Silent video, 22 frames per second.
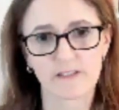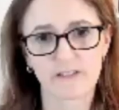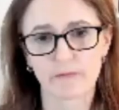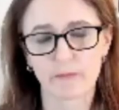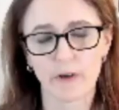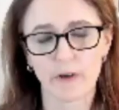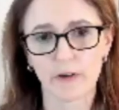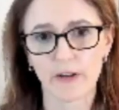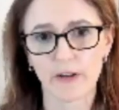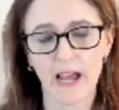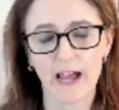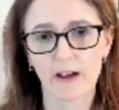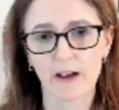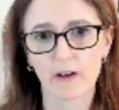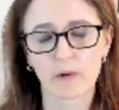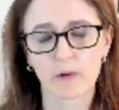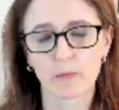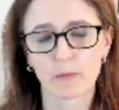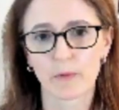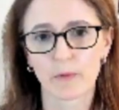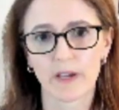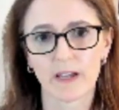How can
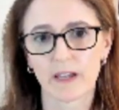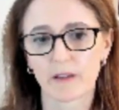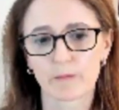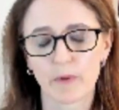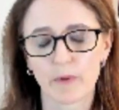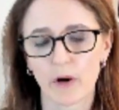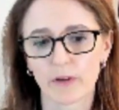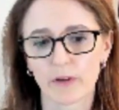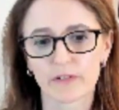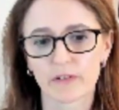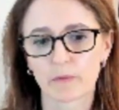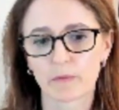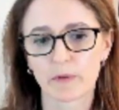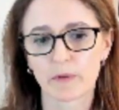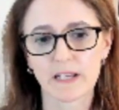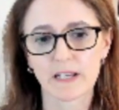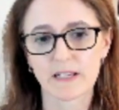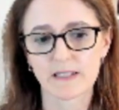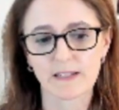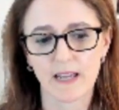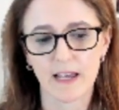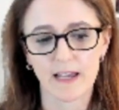we possibly
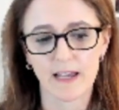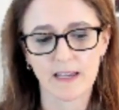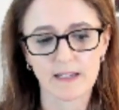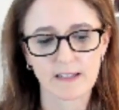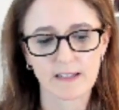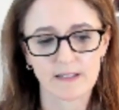stay